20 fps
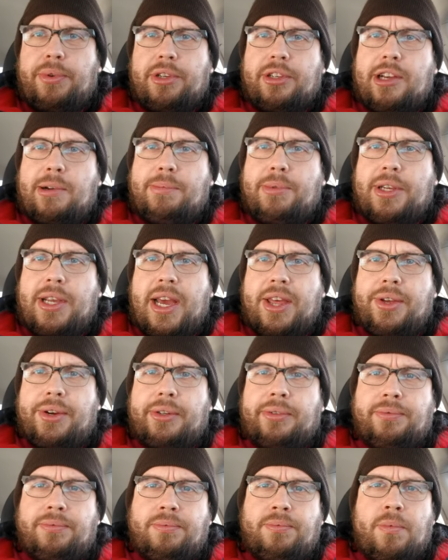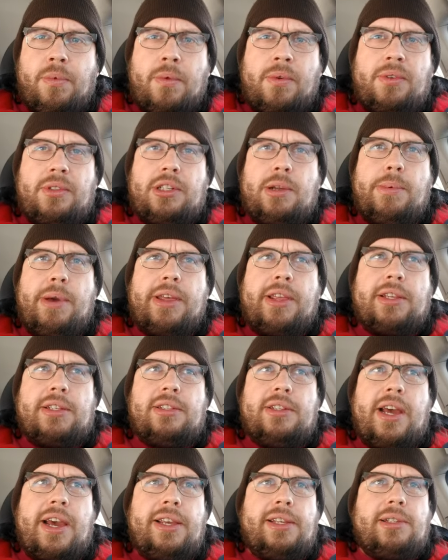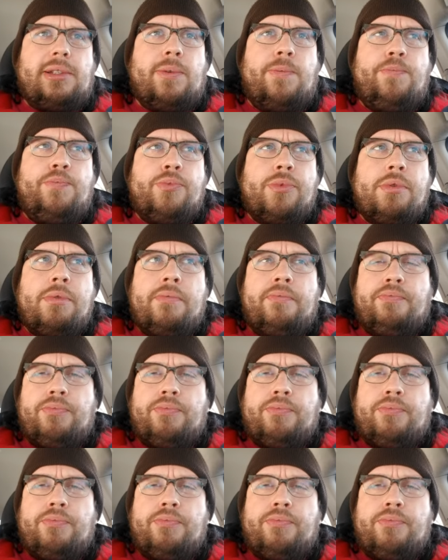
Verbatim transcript: they really come together to make this nice